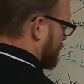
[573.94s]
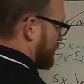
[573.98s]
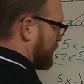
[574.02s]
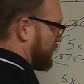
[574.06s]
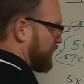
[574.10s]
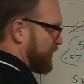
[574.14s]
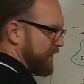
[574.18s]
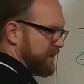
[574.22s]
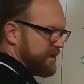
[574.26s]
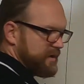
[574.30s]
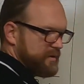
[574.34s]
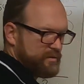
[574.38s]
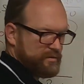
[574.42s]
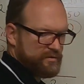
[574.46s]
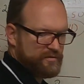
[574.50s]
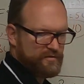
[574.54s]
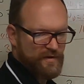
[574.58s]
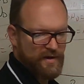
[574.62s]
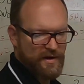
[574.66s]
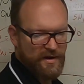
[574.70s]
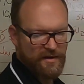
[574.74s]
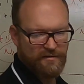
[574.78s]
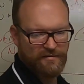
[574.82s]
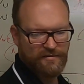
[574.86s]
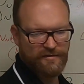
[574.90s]
Y equals
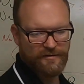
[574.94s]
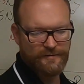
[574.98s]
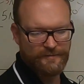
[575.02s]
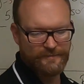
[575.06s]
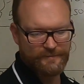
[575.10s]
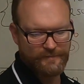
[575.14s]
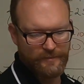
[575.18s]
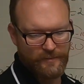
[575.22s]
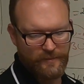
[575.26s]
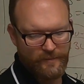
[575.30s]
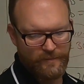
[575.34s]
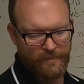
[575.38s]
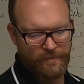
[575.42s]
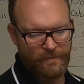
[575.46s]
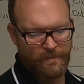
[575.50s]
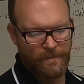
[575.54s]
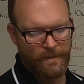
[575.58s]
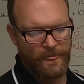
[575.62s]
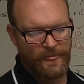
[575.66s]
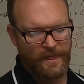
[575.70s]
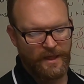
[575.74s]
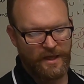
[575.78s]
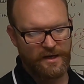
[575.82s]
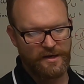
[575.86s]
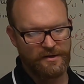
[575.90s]
5.
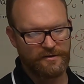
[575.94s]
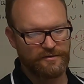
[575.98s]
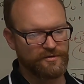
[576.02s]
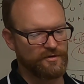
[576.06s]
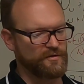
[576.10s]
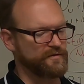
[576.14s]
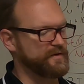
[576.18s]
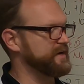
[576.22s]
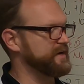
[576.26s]
And so